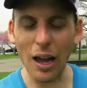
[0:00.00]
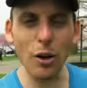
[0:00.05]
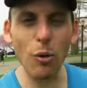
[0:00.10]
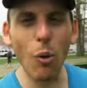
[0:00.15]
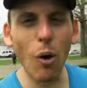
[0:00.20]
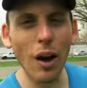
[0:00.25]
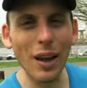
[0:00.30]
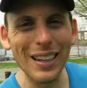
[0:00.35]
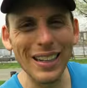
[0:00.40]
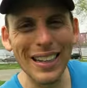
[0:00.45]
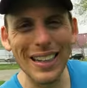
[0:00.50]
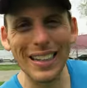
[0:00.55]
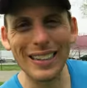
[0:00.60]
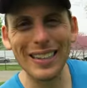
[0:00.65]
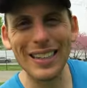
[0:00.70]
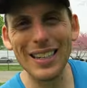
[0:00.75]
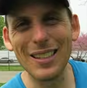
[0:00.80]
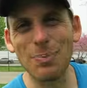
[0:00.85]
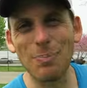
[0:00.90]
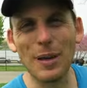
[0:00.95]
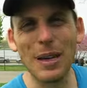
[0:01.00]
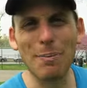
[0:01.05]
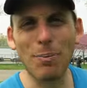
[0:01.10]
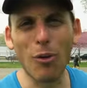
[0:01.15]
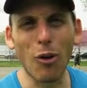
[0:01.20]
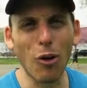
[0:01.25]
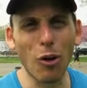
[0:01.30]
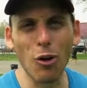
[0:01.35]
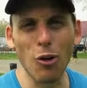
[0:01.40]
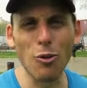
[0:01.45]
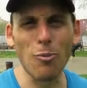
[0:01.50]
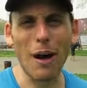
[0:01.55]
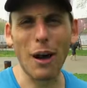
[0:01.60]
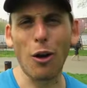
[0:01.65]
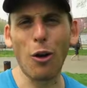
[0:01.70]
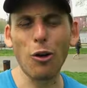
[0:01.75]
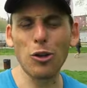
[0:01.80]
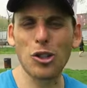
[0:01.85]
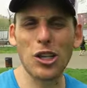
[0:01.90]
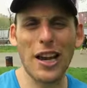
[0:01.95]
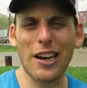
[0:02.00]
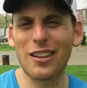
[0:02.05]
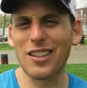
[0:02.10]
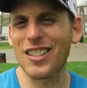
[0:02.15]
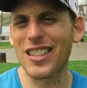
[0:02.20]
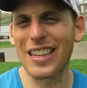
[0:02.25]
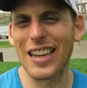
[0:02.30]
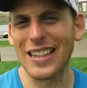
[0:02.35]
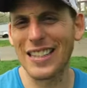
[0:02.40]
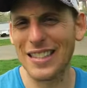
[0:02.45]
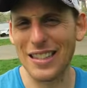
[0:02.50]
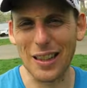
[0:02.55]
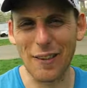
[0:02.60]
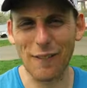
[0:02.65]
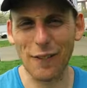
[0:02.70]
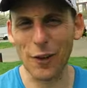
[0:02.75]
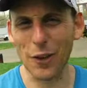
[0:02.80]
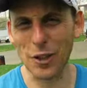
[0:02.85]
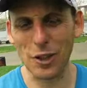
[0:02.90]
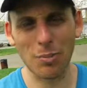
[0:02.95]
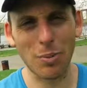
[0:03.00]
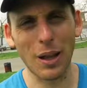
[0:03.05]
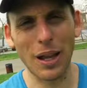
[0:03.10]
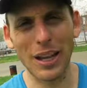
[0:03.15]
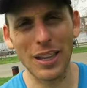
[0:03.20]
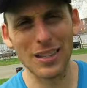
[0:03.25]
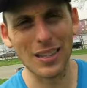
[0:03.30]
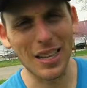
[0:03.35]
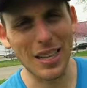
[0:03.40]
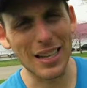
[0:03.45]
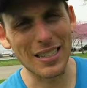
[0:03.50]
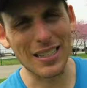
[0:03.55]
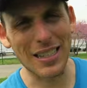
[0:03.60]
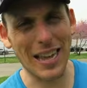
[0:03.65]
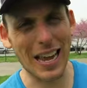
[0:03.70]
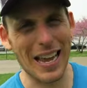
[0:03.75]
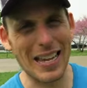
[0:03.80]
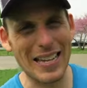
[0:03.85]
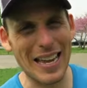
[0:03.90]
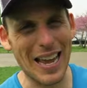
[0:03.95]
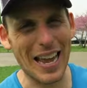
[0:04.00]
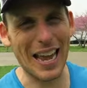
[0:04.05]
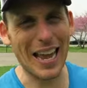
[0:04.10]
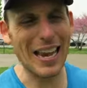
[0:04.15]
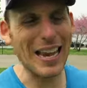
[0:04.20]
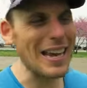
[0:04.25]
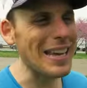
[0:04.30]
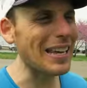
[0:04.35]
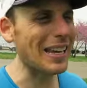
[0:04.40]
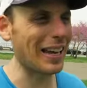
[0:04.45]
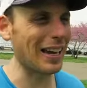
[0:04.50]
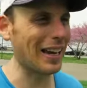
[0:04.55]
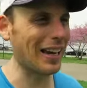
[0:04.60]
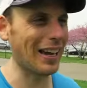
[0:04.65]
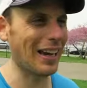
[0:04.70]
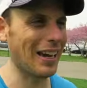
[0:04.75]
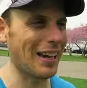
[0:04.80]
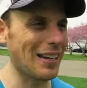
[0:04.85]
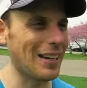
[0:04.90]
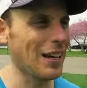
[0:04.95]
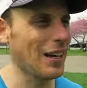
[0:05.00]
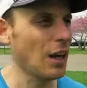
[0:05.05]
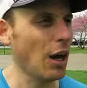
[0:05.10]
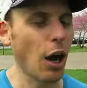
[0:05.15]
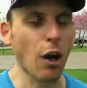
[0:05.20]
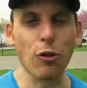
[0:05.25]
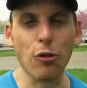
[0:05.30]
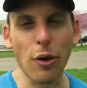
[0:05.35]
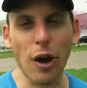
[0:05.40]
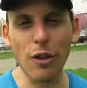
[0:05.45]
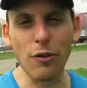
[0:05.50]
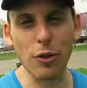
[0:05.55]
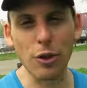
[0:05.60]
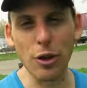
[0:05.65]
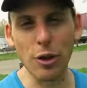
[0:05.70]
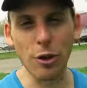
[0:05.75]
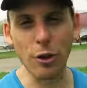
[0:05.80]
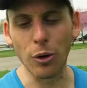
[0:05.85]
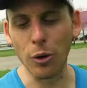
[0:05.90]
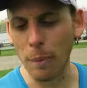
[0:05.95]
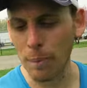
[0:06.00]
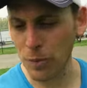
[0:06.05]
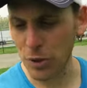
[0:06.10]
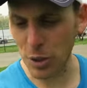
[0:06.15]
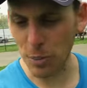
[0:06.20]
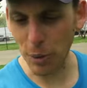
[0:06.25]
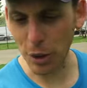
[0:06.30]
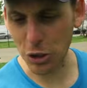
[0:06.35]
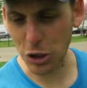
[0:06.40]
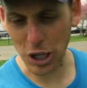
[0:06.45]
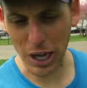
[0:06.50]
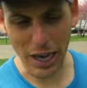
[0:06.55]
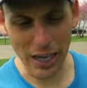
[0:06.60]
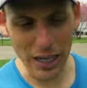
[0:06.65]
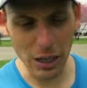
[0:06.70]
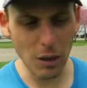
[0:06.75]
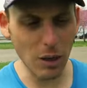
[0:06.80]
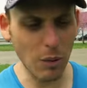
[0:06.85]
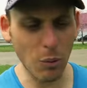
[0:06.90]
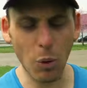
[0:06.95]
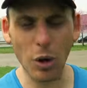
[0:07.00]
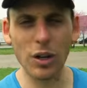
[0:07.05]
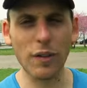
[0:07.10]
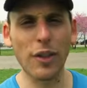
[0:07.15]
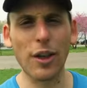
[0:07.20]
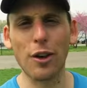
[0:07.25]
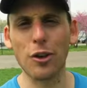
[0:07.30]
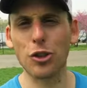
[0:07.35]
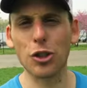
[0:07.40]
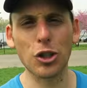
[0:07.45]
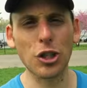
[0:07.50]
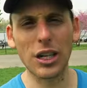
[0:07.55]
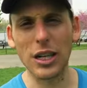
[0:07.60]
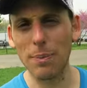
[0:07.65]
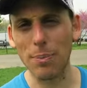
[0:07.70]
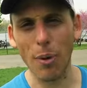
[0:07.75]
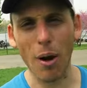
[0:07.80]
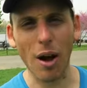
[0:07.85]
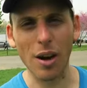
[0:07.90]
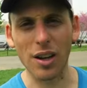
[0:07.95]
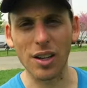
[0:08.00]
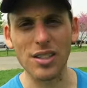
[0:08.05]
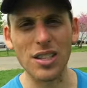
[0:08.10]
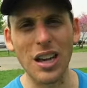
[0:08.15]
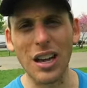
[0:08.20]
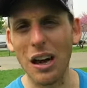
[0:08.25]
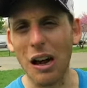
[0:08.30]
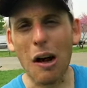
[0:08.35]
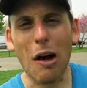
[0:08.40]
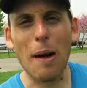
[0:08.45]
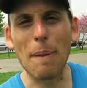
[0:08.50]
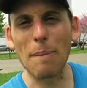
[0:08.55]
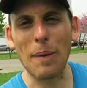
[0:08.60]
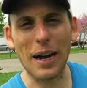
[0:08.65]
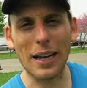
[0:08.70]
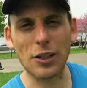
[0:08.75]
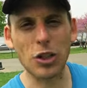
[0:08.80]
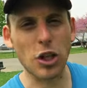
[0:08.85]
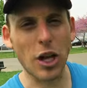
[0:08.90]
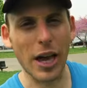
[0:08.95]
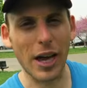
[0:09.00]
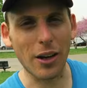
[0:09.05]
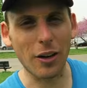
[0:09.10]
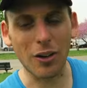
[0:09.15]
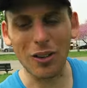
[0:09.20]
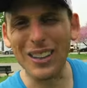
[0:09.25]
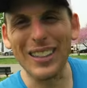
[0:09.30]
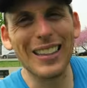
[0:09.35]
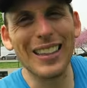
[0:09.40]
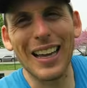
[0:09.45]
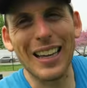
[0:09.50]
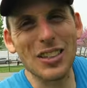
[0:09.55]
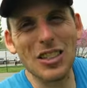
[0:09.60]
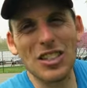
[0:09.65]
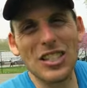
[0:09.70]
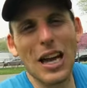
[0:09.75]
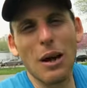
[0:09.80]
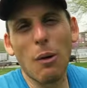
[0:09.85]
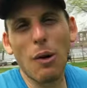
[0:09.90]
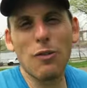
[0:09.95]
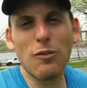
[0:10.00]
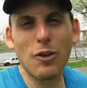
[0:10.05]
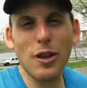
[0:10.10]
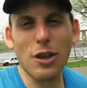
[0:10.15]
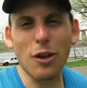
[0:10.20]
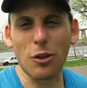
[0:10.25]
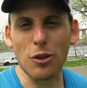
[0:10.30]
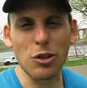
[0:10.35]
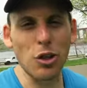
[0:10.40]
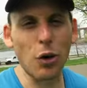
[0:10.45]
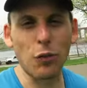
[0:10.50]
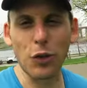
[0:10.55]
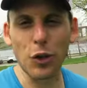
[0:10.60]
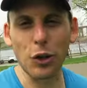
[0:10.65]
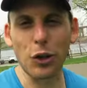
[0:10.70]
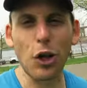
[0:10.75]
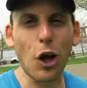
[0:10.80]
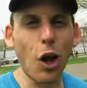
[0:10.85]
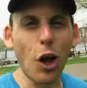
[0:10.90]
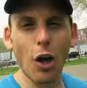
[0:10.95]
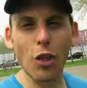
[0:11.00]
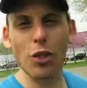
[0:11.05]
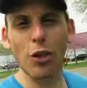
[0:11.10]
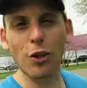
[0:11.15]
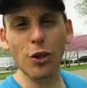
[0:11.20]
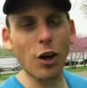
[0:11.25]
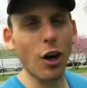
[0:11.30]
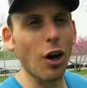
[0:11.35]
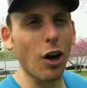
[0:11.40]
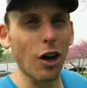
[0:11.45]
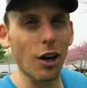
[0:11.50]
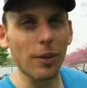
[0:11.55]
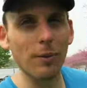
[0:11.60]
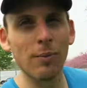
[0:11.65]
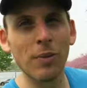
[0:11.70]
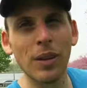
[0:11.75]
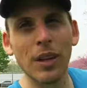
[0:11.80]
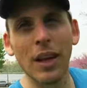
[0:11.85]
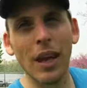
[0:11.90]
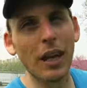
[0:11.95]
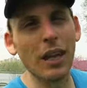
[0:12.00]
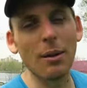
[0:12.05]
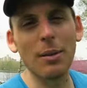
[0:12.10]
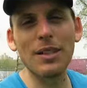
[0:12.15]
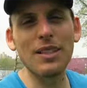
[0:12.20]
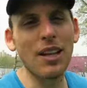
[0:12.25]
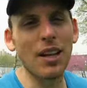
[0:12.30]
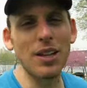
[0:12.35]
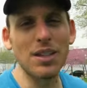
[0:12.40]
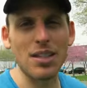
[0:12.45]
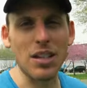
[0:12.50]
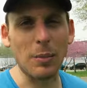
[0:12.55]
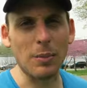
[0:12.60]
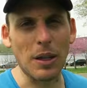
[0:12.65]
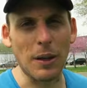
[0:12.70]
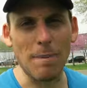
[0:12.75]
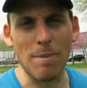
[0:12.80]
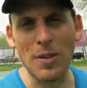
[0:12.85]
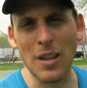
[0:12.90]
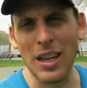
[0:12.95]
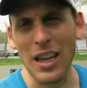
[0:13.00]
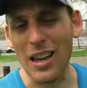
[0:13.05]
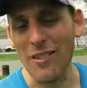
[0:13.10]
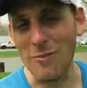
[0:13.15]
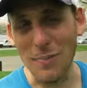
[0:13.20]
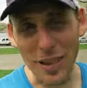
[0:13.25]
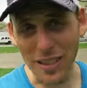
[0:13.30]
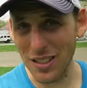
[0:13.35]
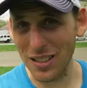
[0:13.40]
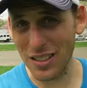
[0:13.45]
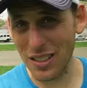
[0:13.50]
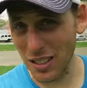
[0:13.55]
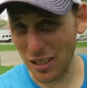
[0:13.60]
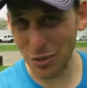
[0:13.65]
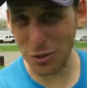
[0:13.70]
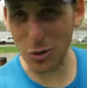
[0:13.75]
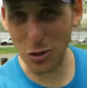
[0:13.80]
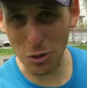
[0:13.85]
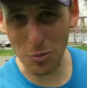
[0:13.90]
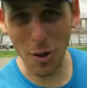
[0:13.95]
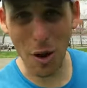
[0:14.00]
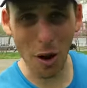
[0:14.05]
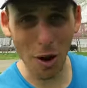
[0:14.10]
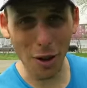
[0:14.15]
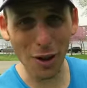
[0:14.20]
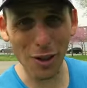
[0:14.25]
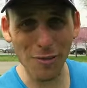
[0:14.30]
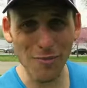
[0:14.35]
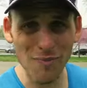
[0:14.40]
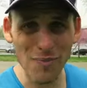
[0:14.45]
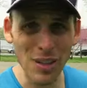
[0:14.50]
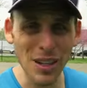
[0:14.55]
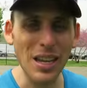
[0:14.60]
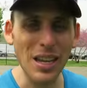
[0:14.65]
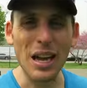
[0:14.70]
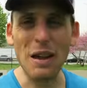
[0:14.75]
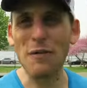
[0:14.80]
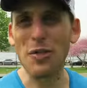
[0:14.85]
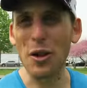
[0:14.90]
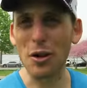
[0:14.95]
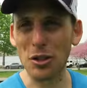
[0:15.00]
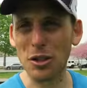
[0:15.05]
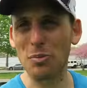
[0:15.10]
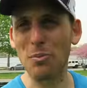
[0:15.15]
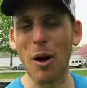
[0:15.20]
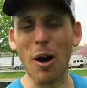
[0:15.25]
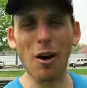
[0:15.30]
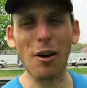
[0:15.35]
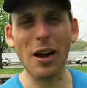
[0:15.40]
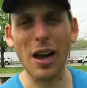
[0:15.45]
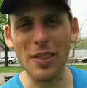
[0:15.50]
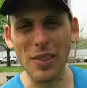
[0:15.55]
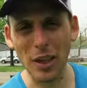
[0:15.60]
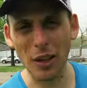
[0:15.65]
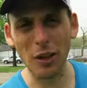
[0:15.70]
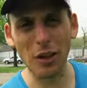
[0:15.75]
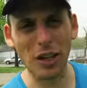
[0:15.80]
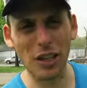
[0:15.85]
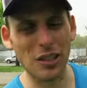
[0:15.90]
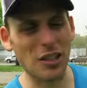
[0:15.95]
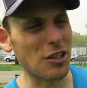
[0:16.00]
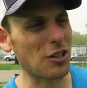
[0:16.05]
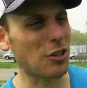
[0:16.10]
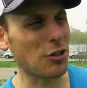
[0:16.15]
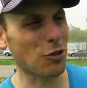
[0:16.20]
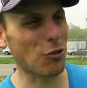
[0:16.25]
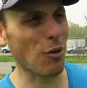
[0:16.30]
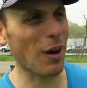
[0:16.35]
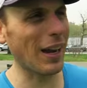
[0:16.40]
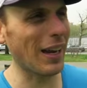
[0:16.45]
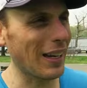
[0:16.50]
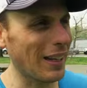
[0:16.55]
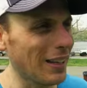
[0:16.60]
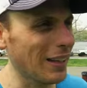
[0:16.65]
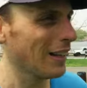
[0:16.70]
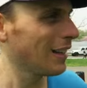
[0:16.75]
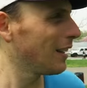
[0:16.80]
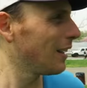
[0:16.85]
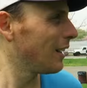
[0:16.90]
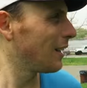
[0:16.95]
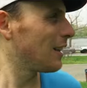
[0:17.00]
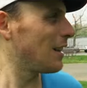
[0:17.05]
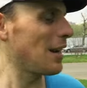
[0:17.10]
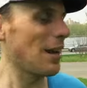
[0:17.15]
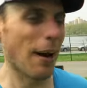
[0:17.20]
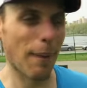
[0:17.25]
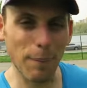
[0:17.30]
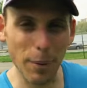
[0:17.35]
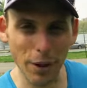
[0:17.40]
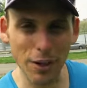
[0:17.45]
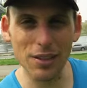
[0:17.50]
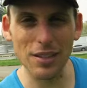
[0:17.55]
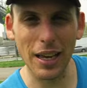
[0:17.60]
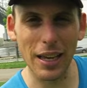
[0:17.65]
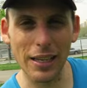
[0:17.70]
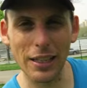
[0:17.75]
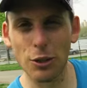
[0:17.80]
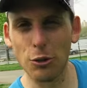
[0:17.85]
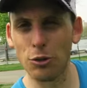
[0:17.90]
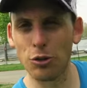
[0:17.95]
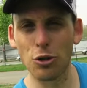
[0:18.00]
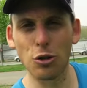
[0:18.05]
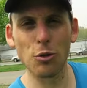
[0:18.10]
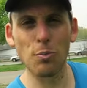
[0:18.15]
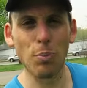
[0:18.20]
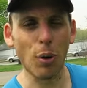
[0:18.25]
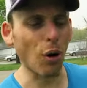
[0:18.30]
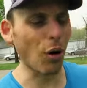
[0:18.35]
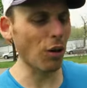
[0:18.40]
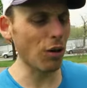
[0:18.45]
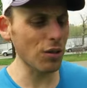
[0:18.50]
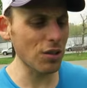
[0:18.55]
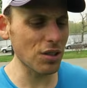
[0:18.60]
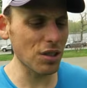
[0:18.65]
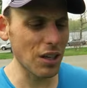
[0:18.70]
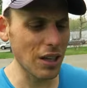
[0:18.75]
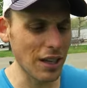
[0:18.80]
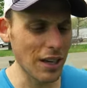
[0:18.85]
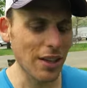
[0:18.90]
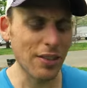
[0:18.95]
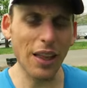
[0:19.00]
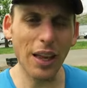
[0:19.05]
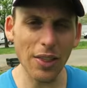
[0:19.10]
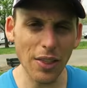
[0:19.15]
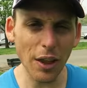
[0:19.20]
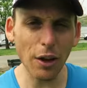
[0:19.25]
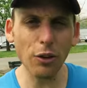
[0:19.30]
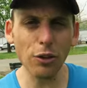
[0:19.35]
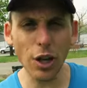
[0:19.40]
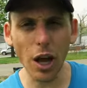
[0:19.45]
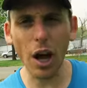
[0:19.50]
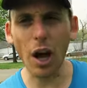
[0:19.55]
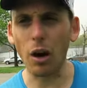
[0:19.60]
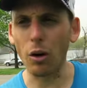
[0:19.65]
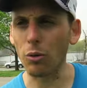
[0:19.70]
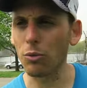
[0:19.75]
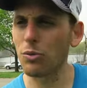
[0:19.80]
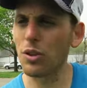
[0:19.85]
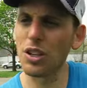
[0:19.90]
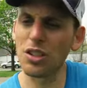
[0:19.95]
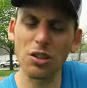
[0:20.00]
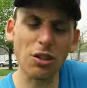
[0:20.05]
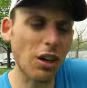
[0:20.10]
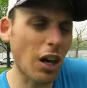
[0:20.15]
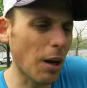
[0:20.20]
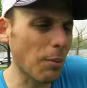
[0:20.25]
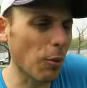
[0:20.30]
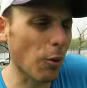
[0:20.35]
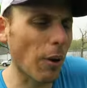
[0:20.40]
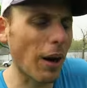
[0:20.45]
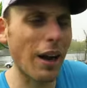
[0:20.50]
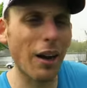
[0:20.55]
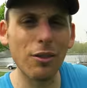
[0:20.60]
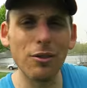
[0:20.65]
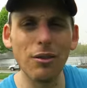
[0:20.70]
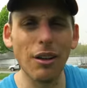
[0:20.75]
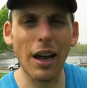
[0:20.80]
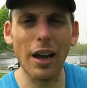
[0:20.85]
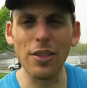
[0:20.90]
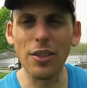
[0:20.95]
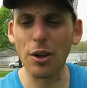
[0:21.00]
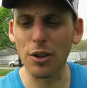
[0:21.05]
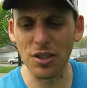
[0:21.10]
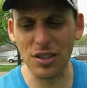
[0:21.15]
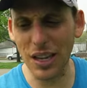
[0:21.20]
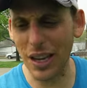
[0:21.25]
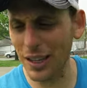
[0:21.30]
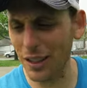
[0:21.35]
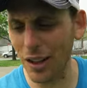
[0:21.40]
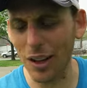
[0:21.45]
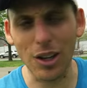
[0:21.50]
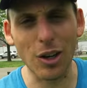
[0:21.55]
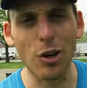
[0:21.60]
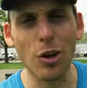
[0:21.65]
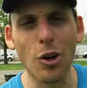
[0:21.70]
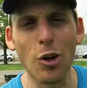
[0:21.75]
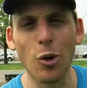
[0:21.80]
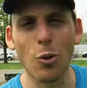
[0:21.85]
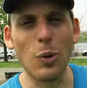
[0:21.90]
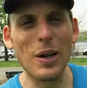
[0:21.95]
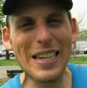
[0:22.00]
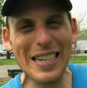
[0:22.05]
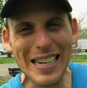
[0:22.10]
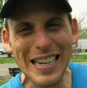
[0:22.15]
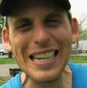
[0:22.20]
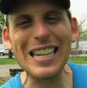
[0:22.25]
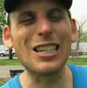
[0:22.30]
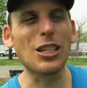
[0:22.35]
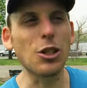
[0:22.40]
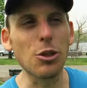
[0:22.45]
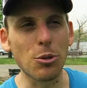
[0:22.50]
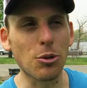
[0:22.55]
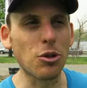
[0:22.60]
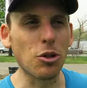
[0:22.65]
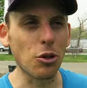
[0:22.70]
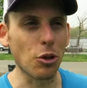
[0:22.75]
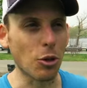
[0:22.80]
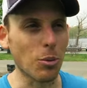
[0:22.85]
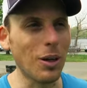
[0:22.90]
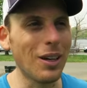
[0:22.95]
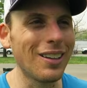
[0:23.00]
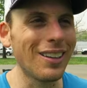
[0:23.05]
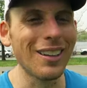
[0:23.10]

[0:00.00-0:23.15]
I don't want these people who my whole channel is against in the first place to gain any kind of revenue to push any one of their shitty products on my channel. That's just how I feel. So if they're gone, they're gone. And let me tell you something. If businesses are smart, if they're smart and they look at the straight numbers that YouTube pulls, then they'll know. This will come around and they'll say, look, we need YouTube.